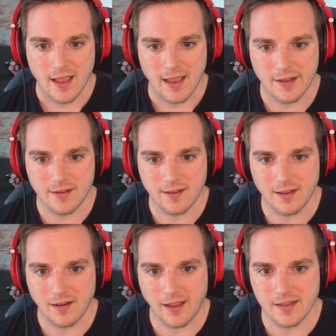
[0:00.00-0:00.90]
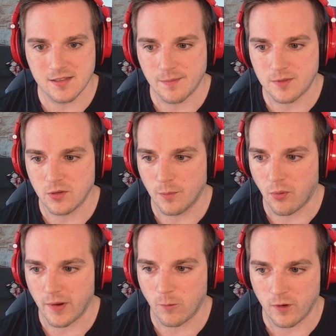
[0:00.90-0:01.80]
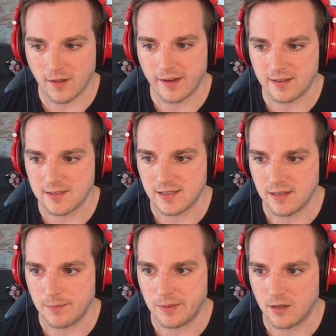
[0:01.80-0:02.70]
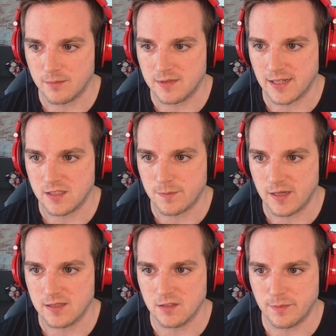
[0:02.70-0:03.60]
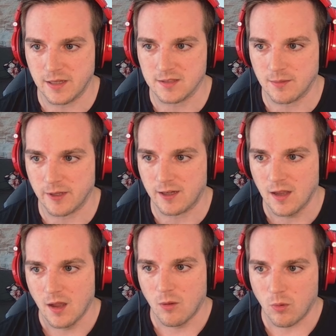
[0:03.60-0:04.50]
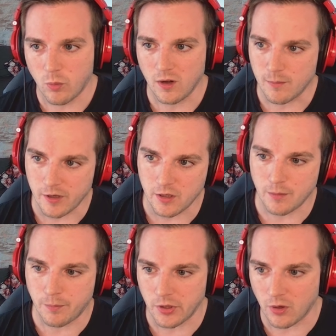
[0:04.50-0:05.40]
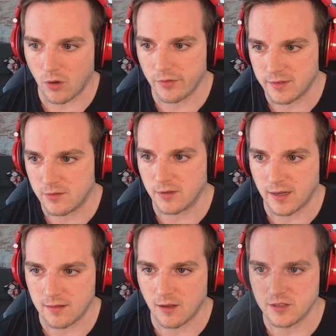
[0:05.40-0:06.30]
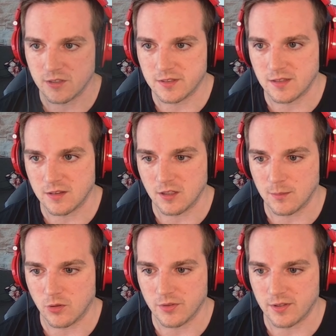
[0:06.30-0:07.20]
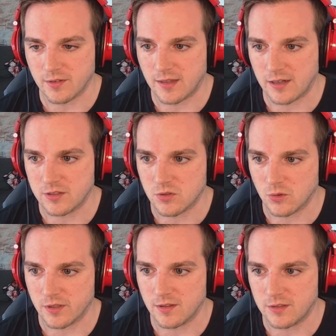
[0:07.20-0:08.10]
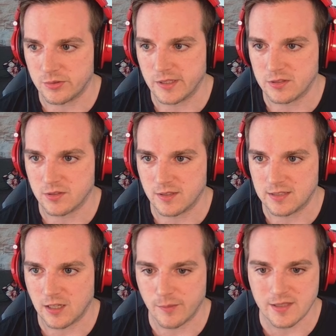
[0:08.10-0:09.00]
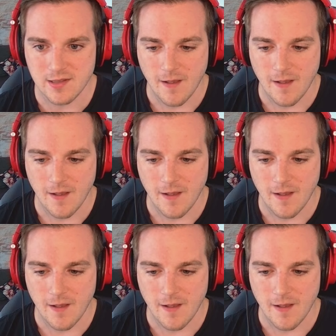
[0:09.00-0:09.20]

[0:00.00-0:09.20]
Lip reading: And it ends up to a point where, like I said, they become dead spaces because I'm like, well, where am I going to put all these grenade launchers and thermals that are stored in these rigs or these helmets?